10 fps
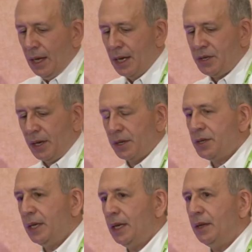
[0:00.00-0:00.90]
As you can
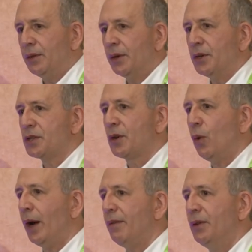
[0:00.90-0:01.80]
see, there's
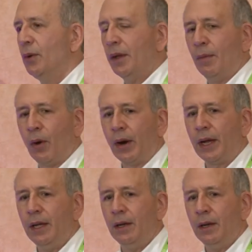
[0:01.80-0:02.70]
quite a few on the
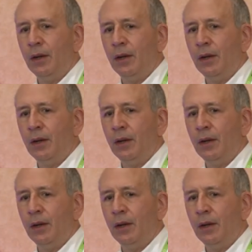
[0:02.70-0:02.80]
market.